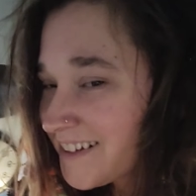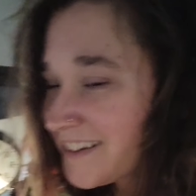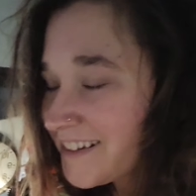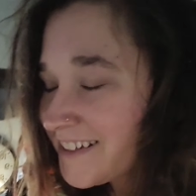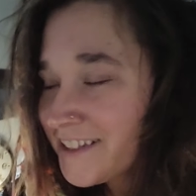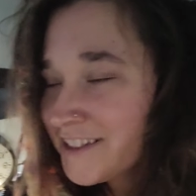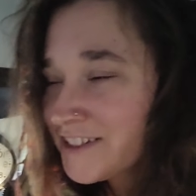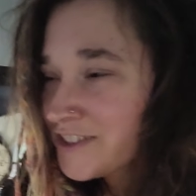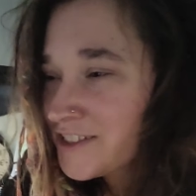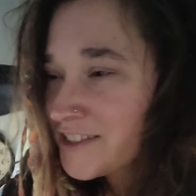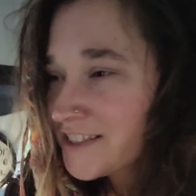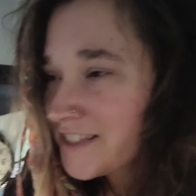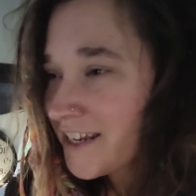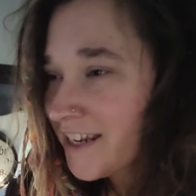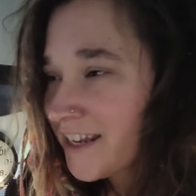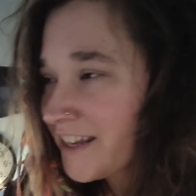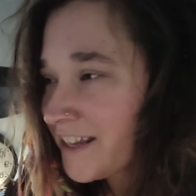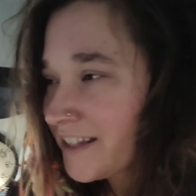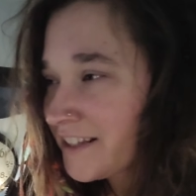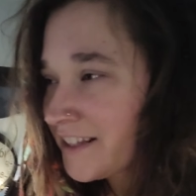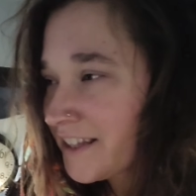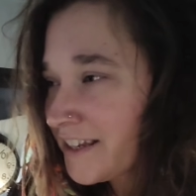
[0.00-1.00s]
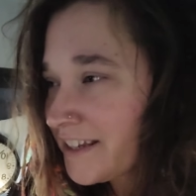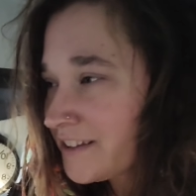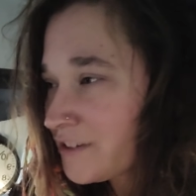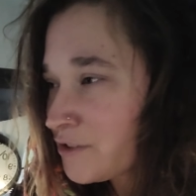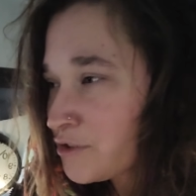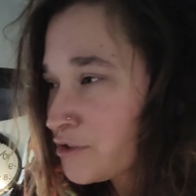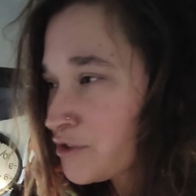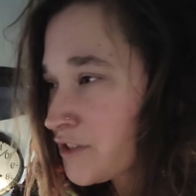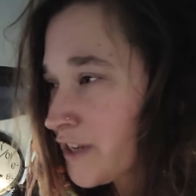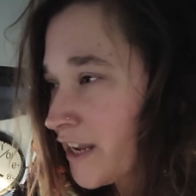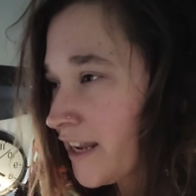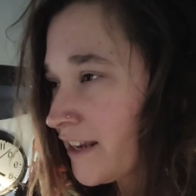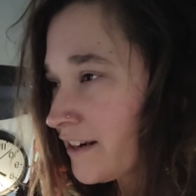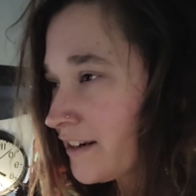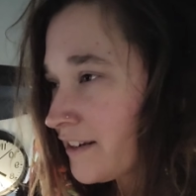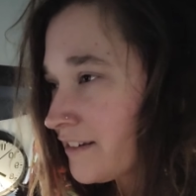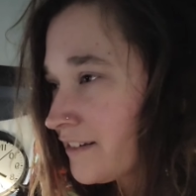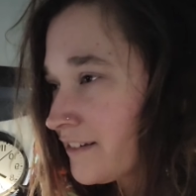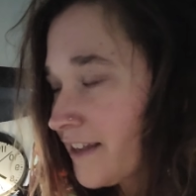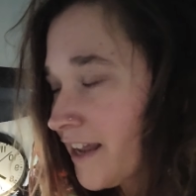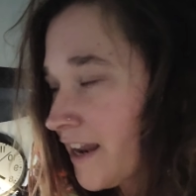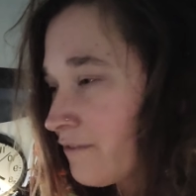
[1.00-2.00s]
You just can't, like, there's sand.
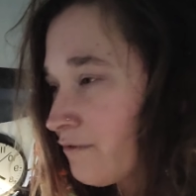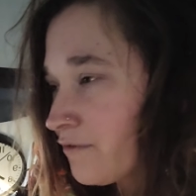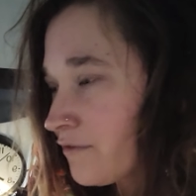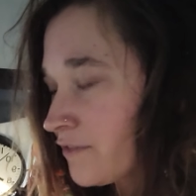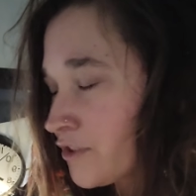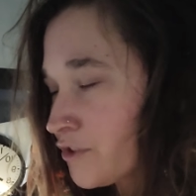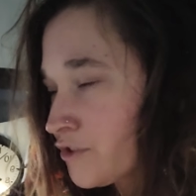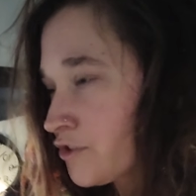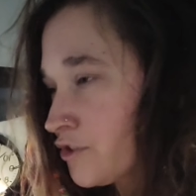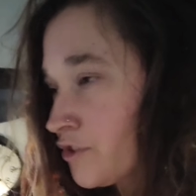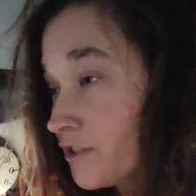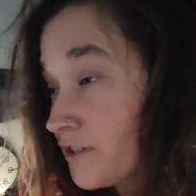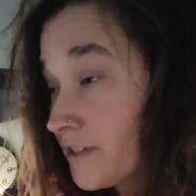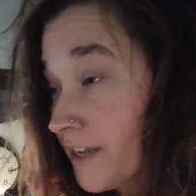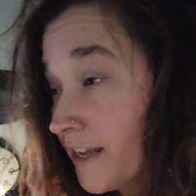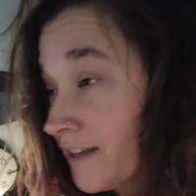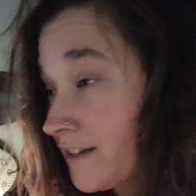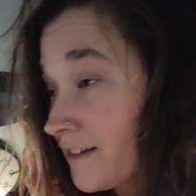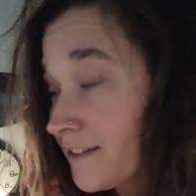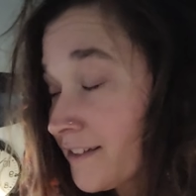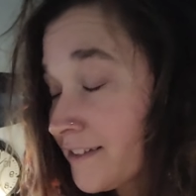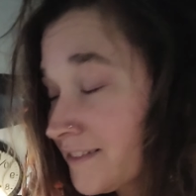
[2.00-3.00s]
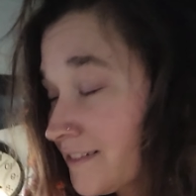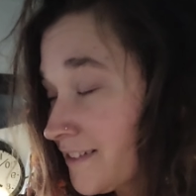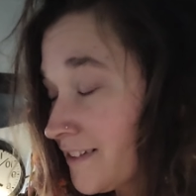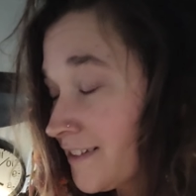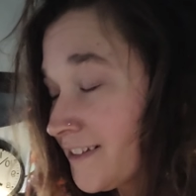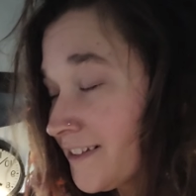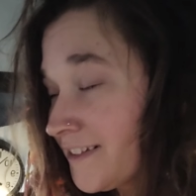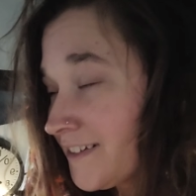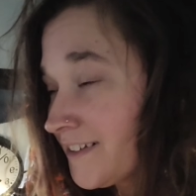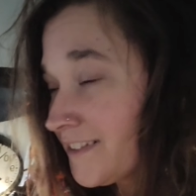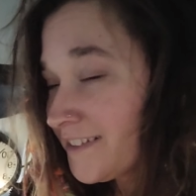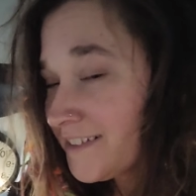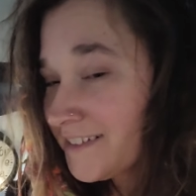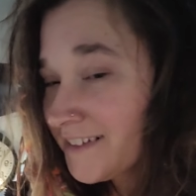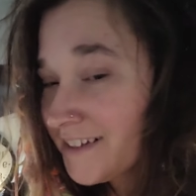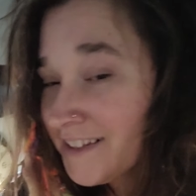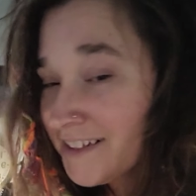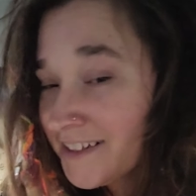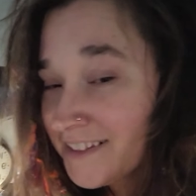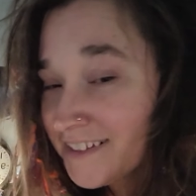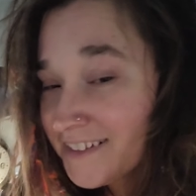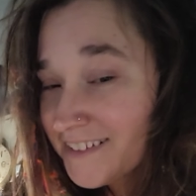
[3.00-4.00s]
There's just sand.
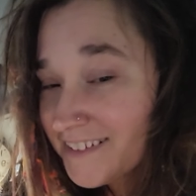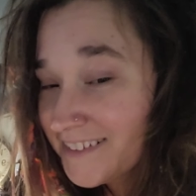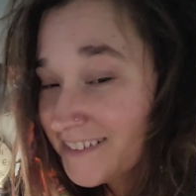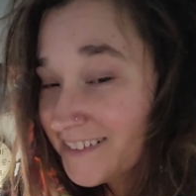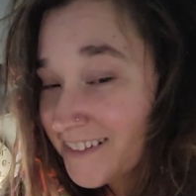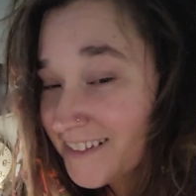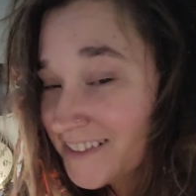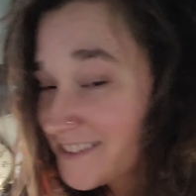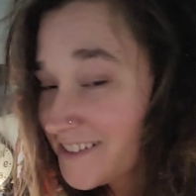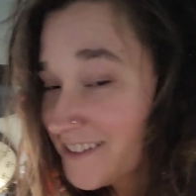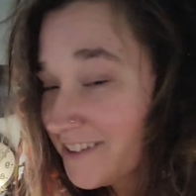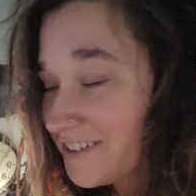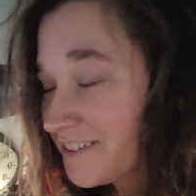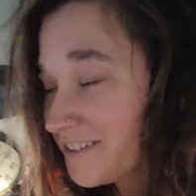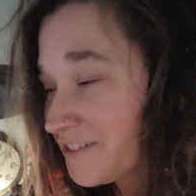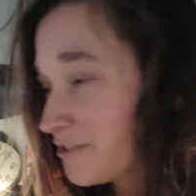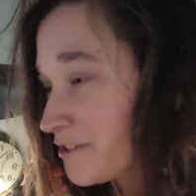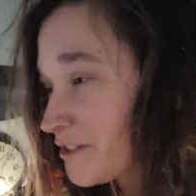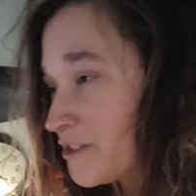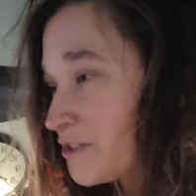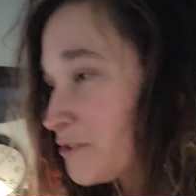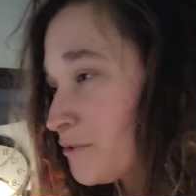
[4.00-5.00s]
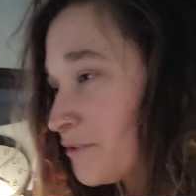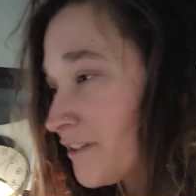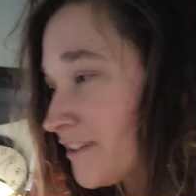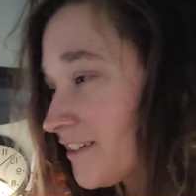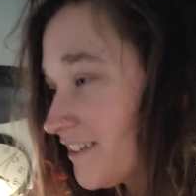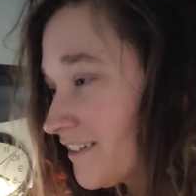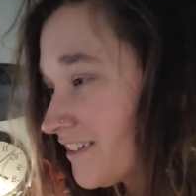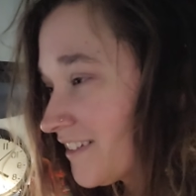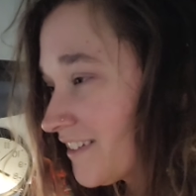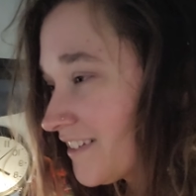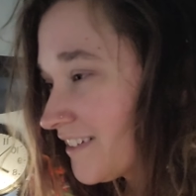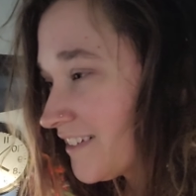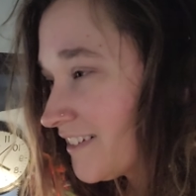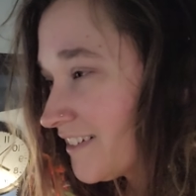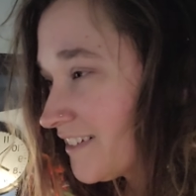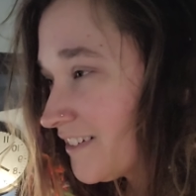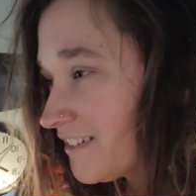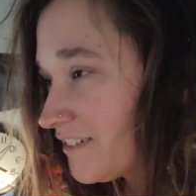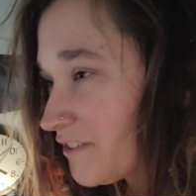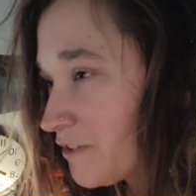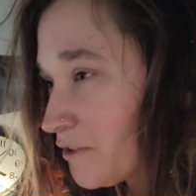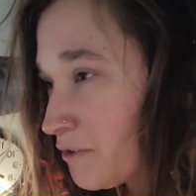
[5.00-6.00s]
That's all there is to it.
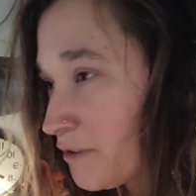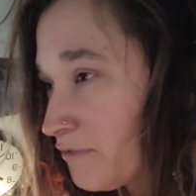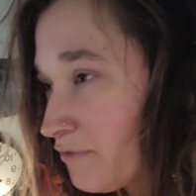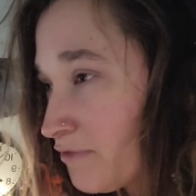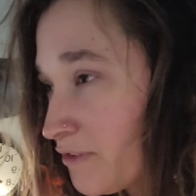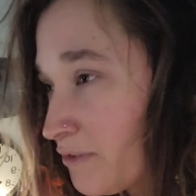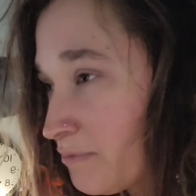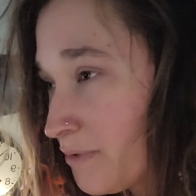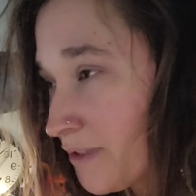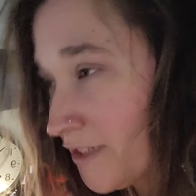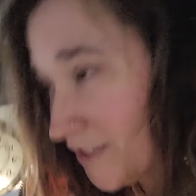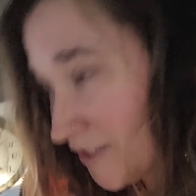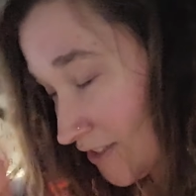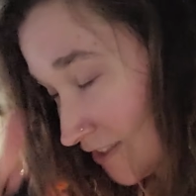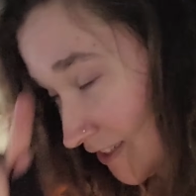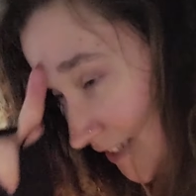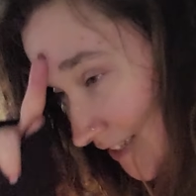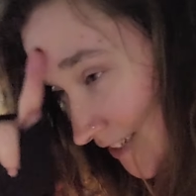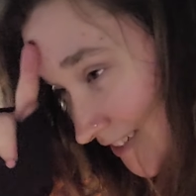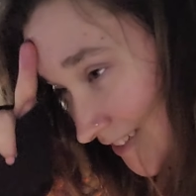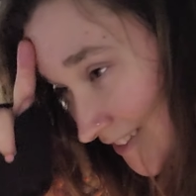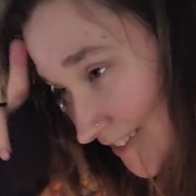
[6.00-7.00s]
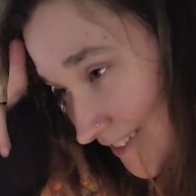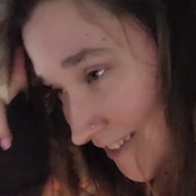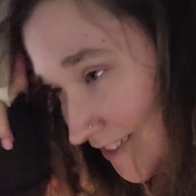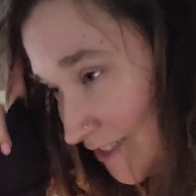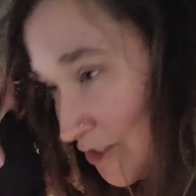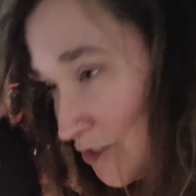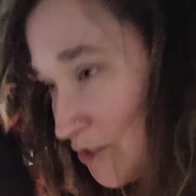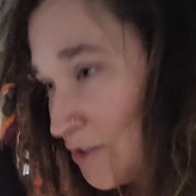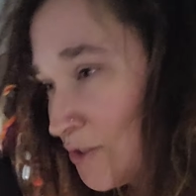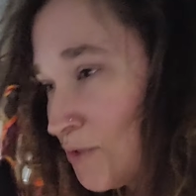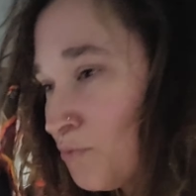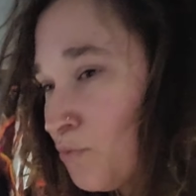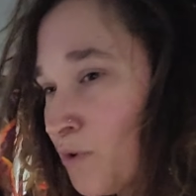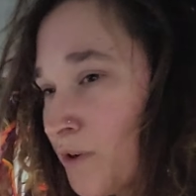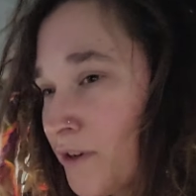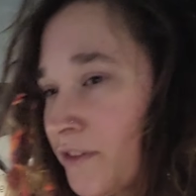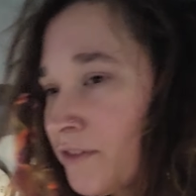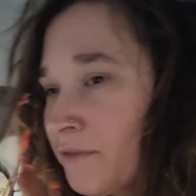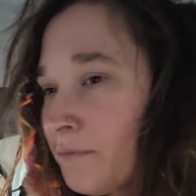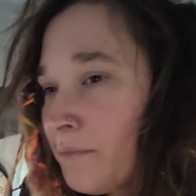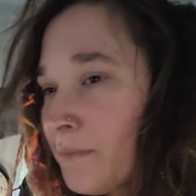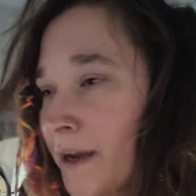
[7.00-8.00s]
You live at the beach, like, that's just one
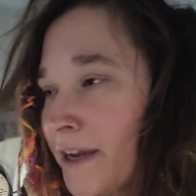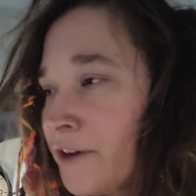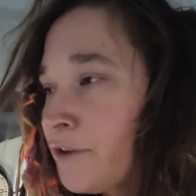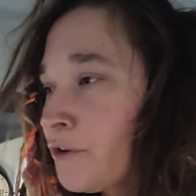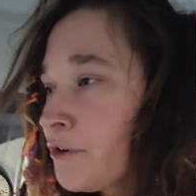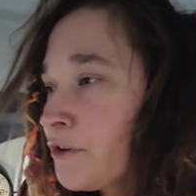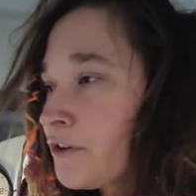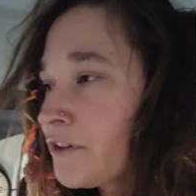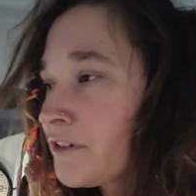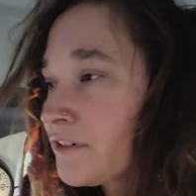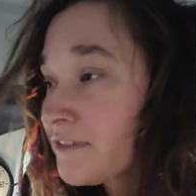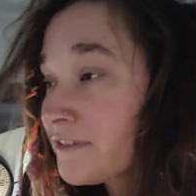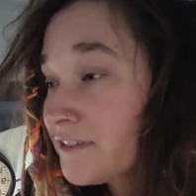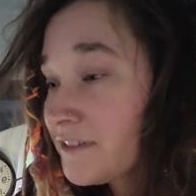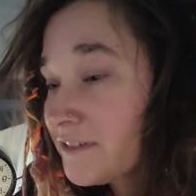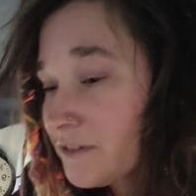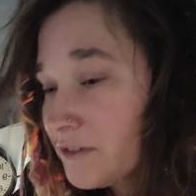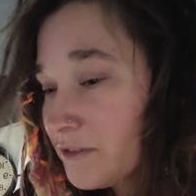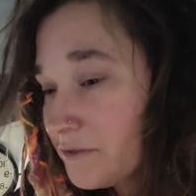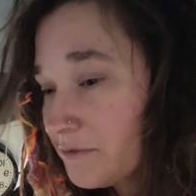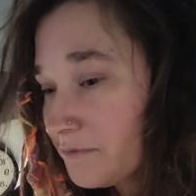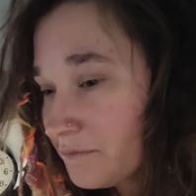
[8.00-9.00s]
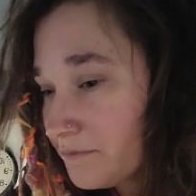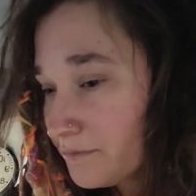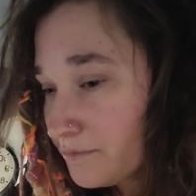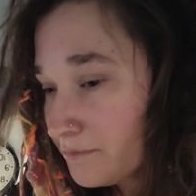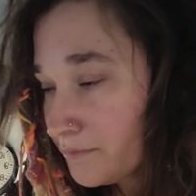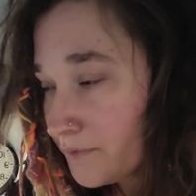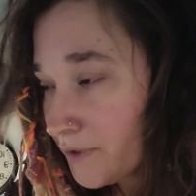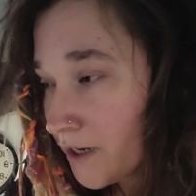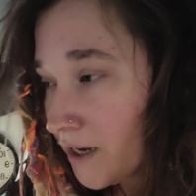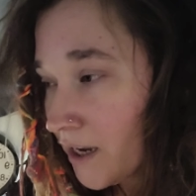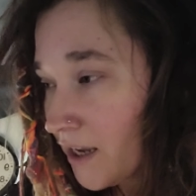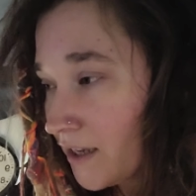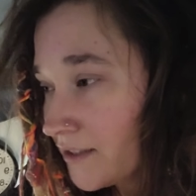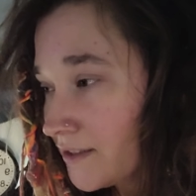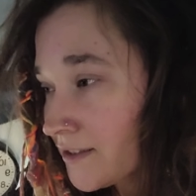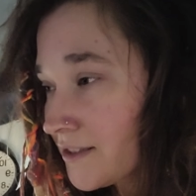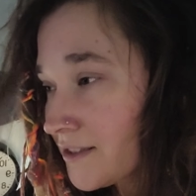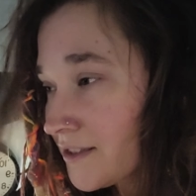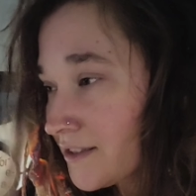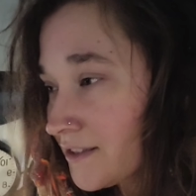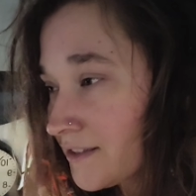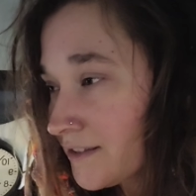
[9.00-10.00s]
of the minor
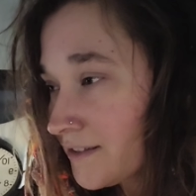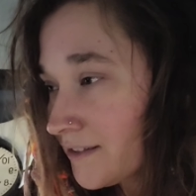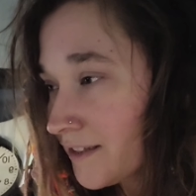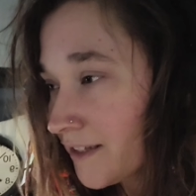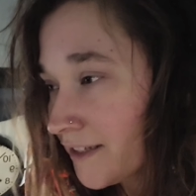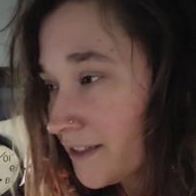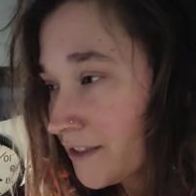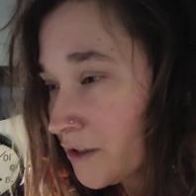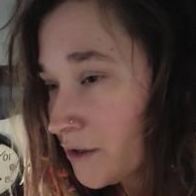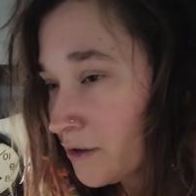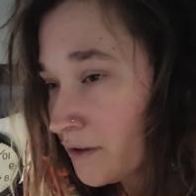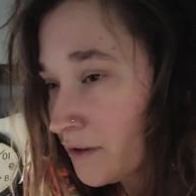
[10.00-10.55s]
cons. Like,